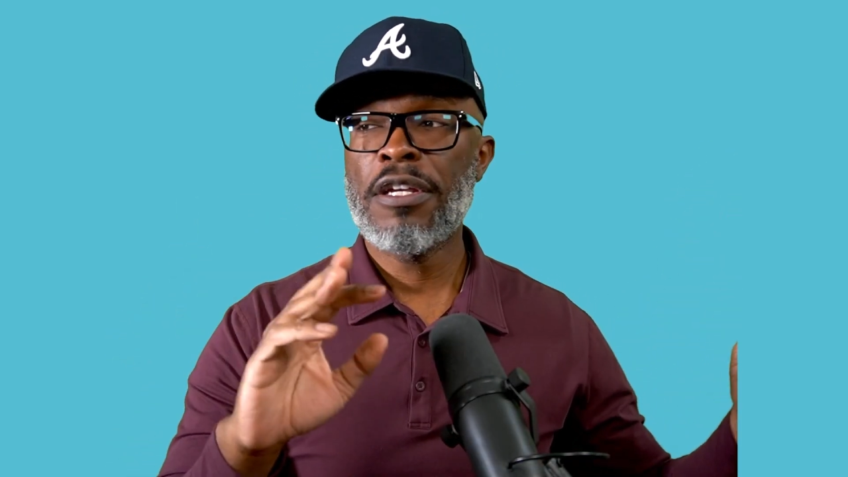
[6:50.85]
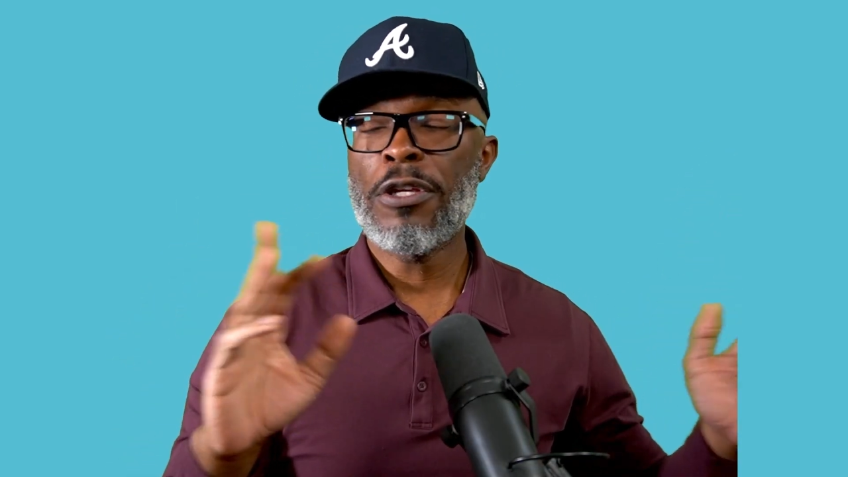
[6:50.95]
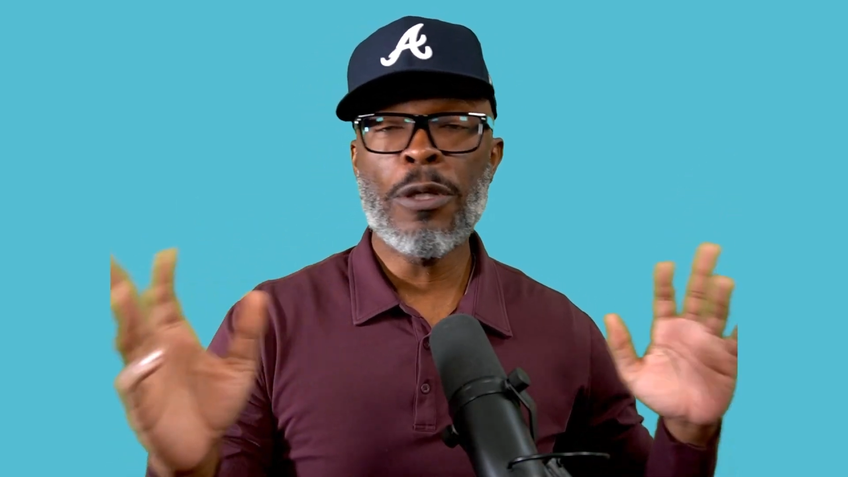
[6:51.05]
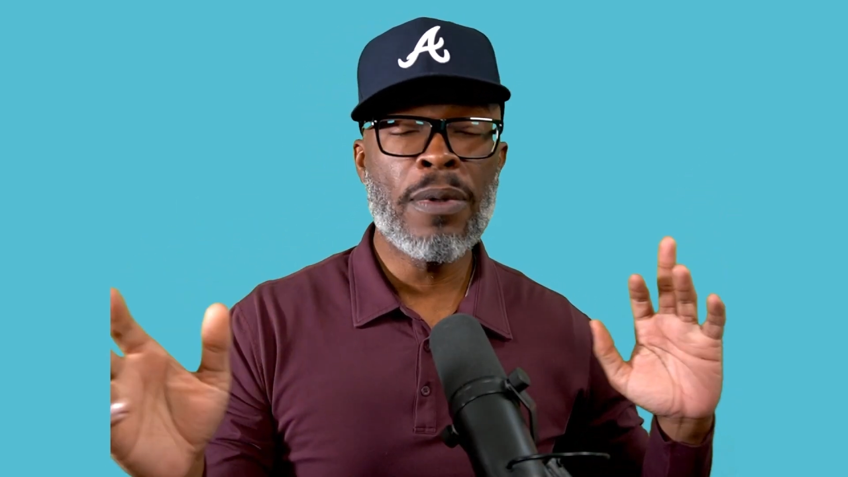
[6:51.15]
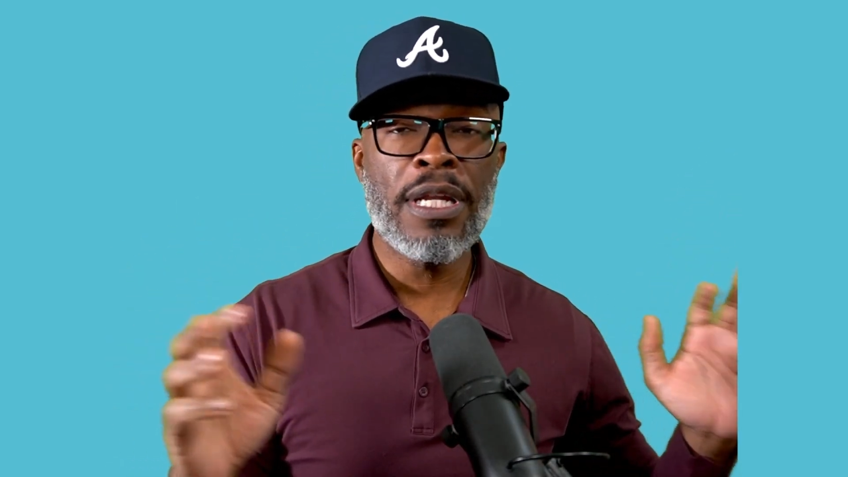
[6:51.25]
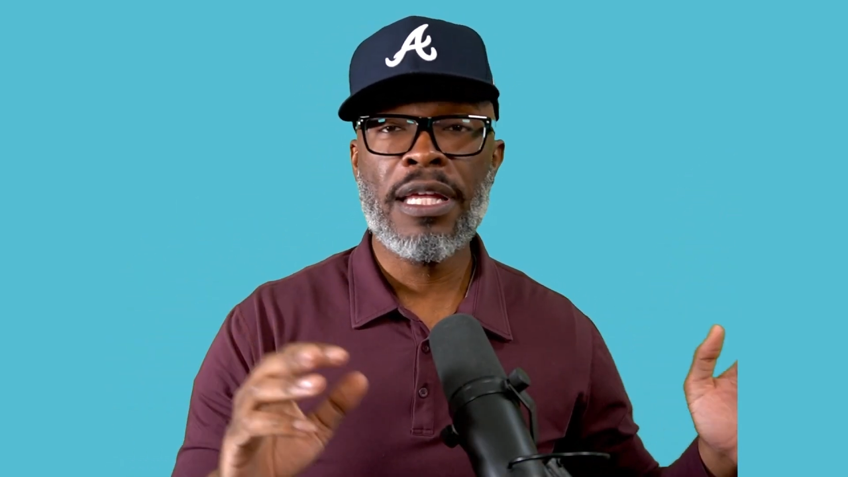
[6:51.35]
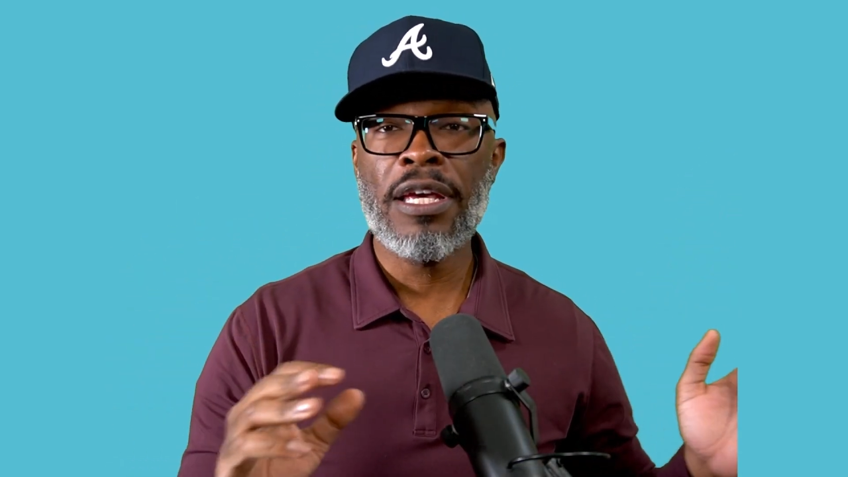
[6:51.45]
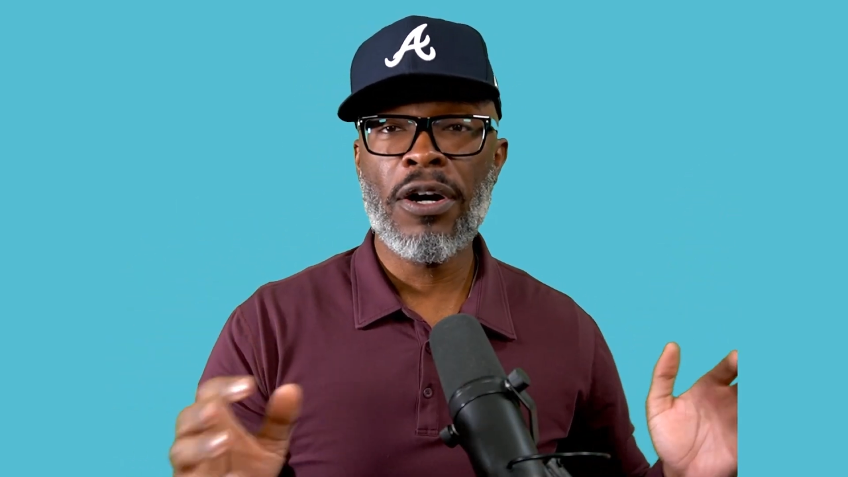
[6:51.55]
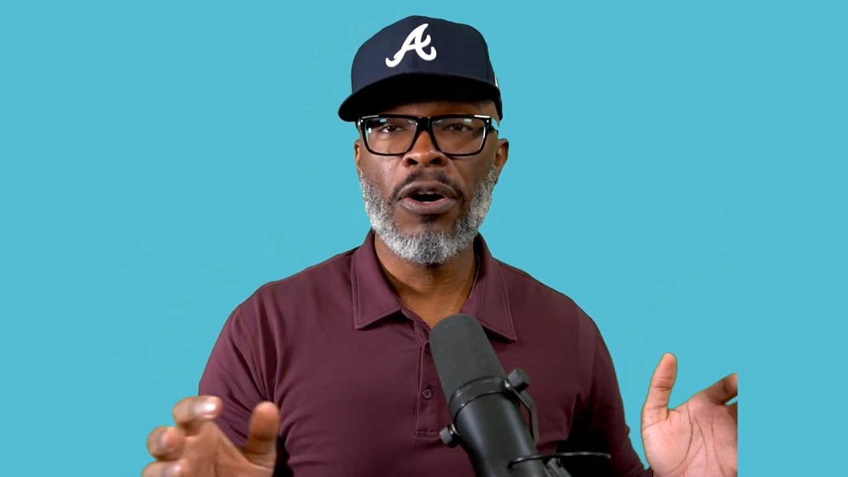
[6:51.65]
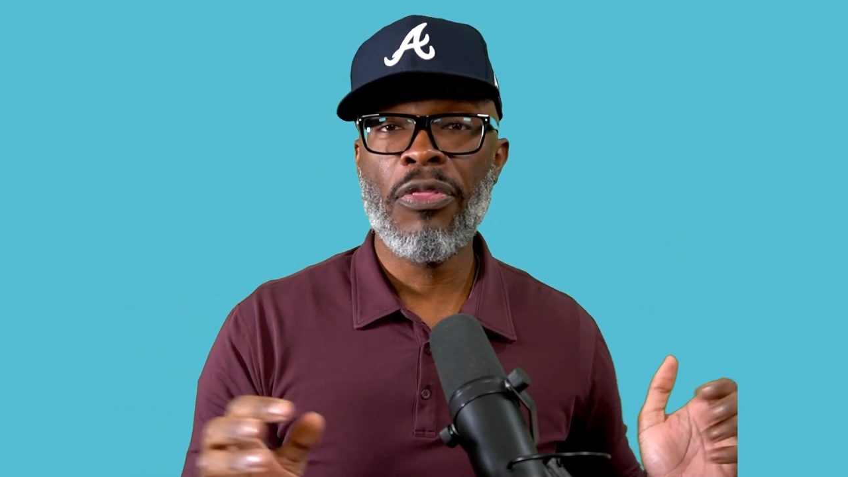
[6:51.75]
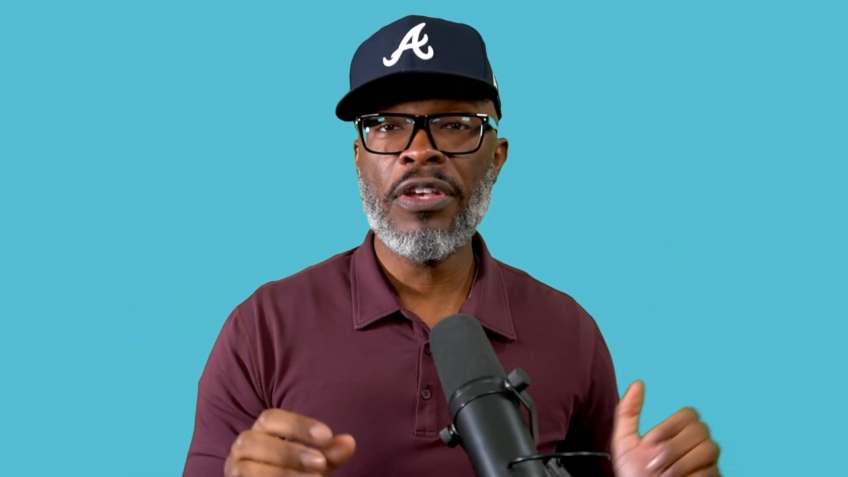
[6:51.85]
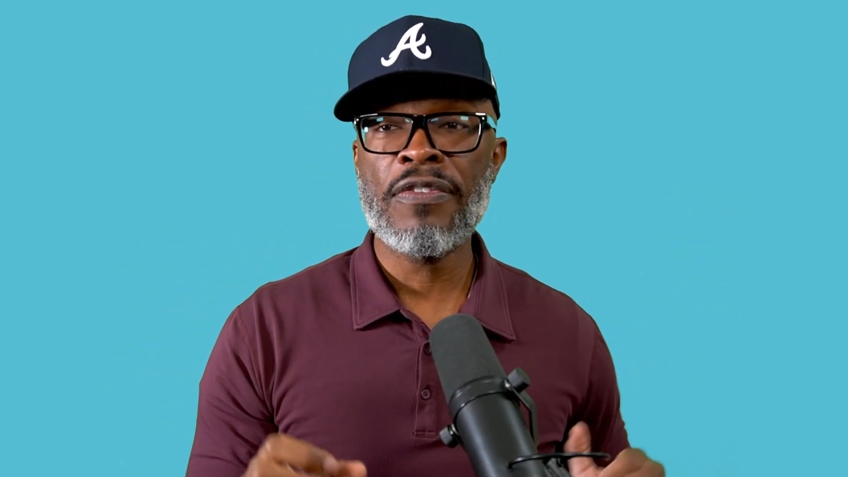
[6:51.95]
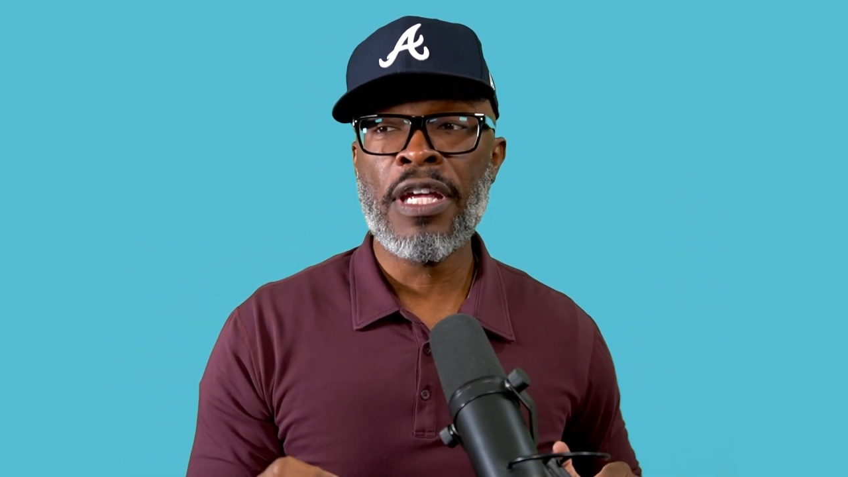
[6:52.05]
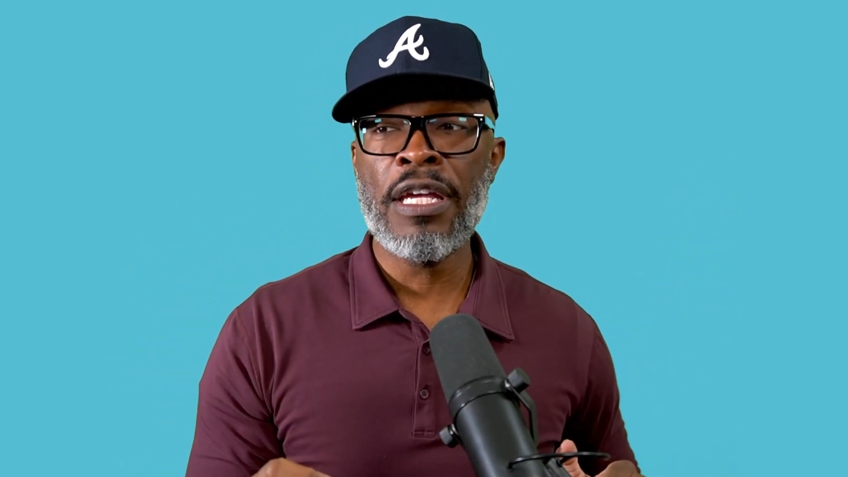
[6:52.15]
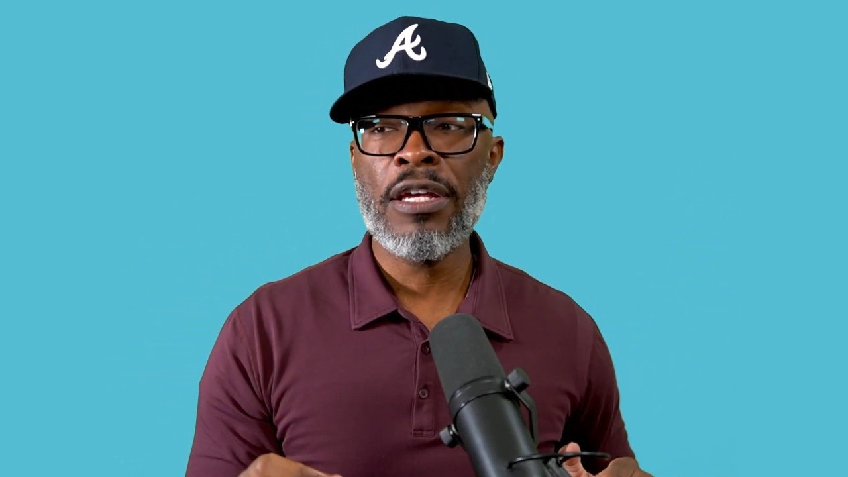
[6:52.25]
you want to get all these
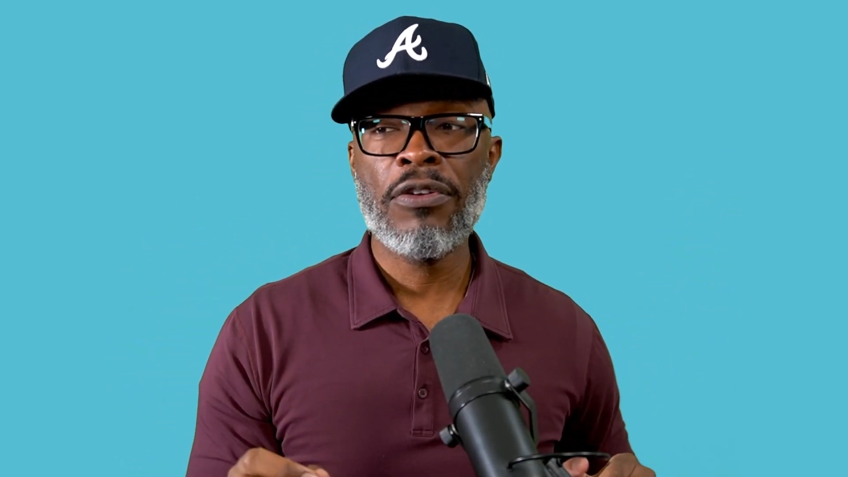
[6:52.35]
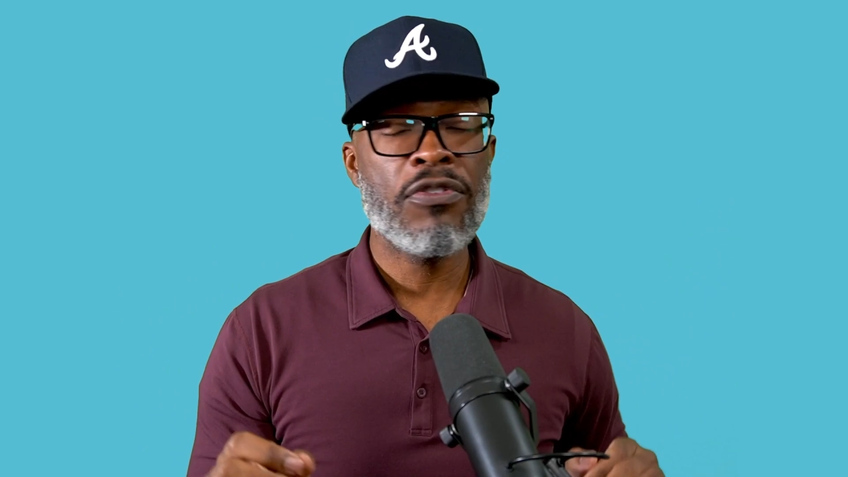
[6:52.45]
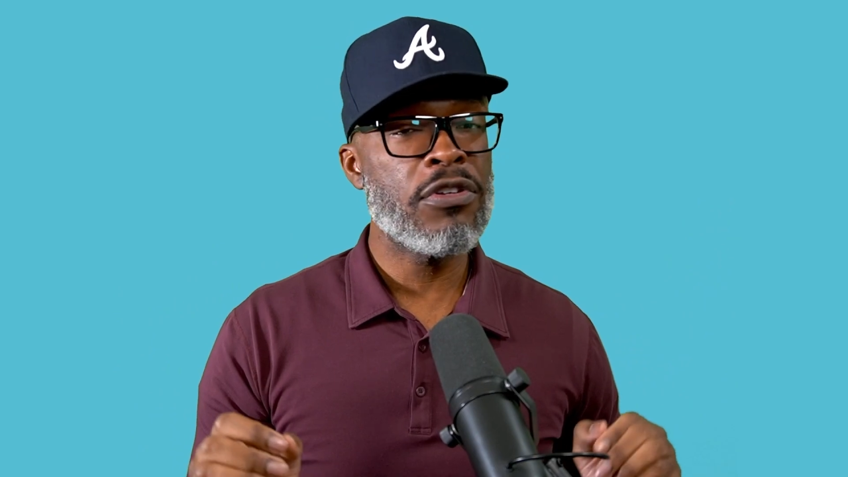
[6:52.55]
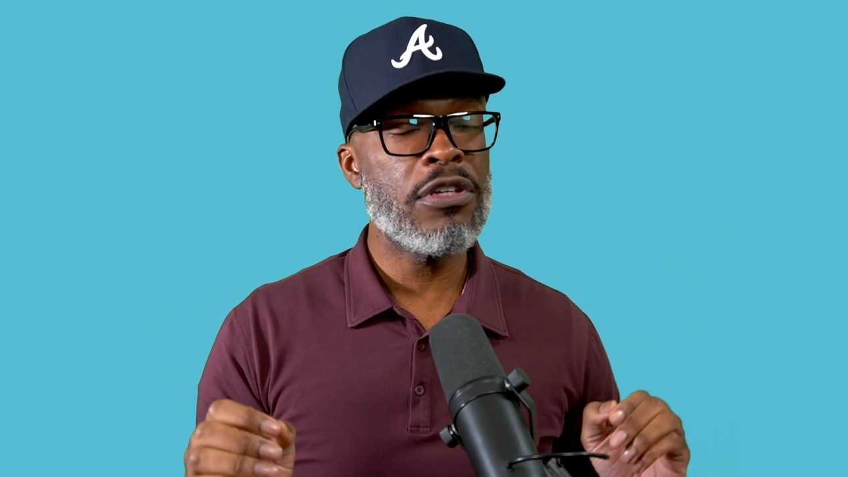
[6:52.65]
things,